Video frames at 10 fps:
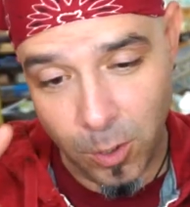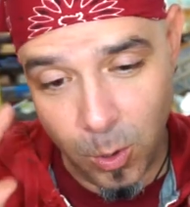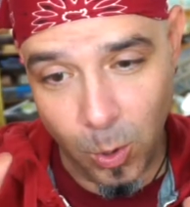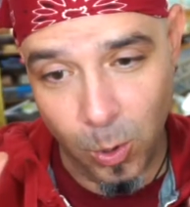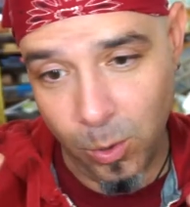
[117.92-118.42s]
the
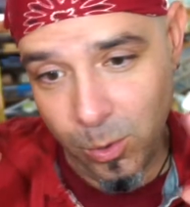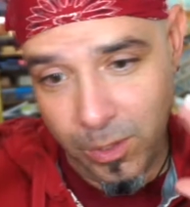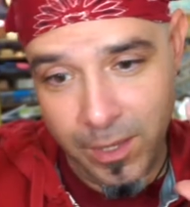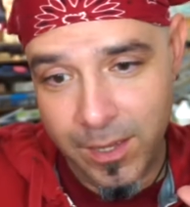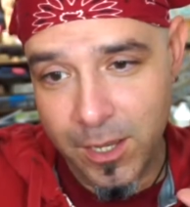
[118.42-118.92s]

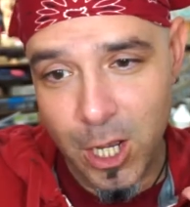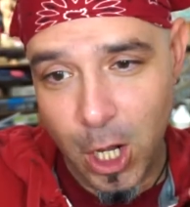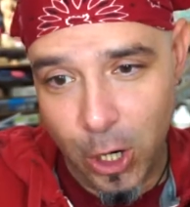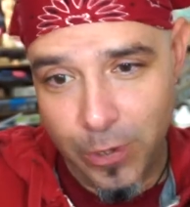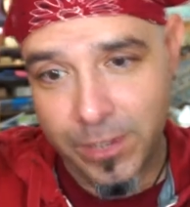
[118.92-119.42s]
whole
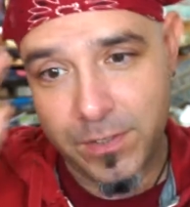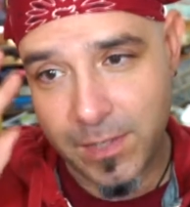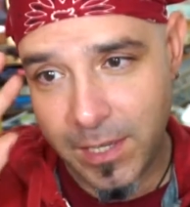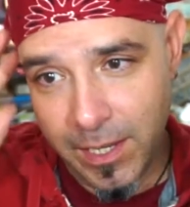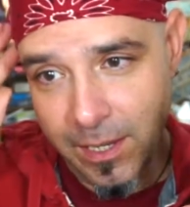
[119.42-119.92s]
artist
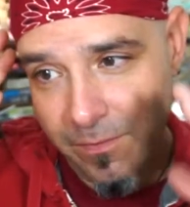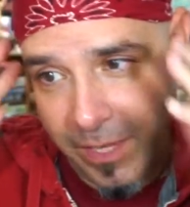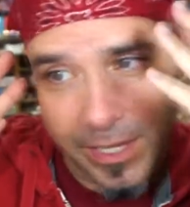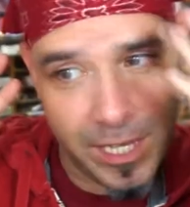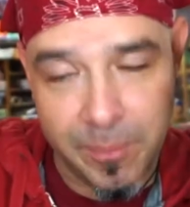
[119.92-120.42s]
thing of
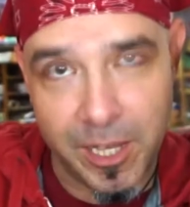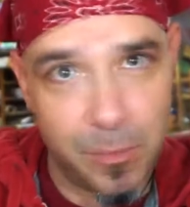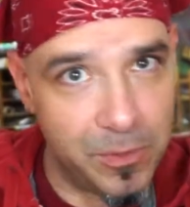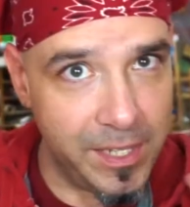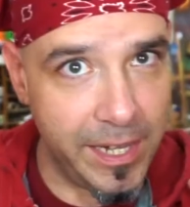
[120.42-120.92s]
like coming
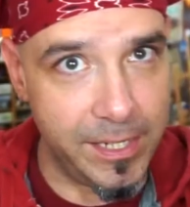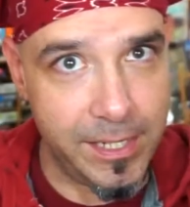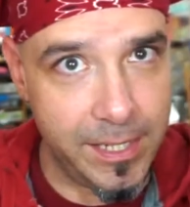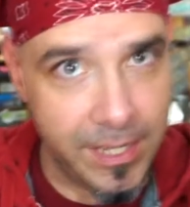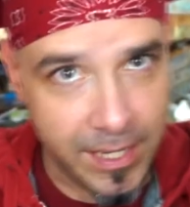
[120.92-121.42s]
up with the
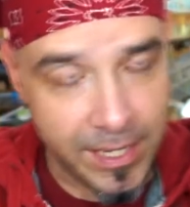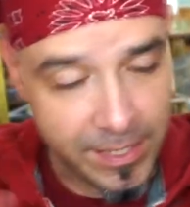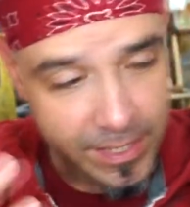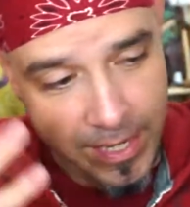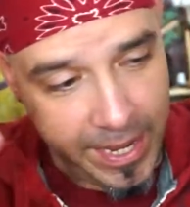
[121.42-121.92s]
idea
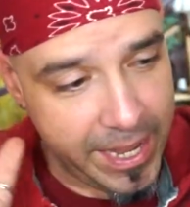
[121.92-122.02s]
and then